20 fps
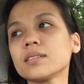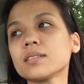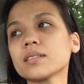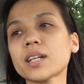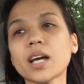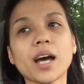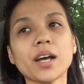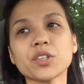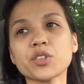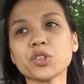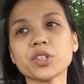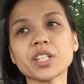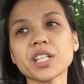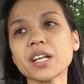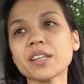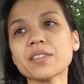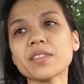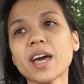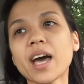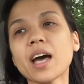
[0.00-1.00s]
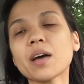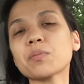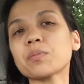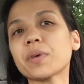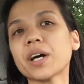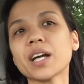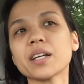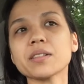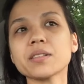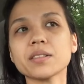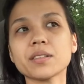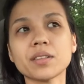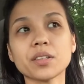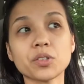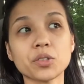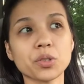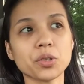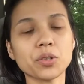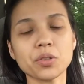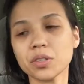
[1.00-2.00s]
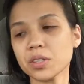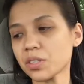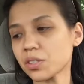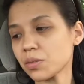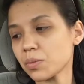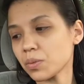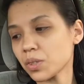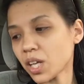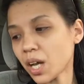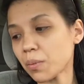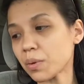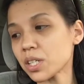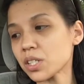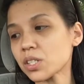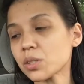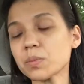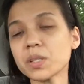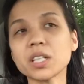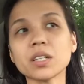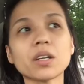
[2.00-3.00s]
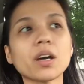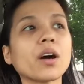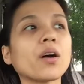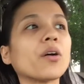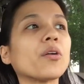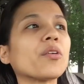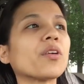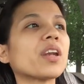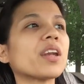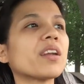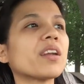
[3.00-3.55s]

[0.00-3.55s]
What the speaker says: contradict that, but the truth is coming to be known.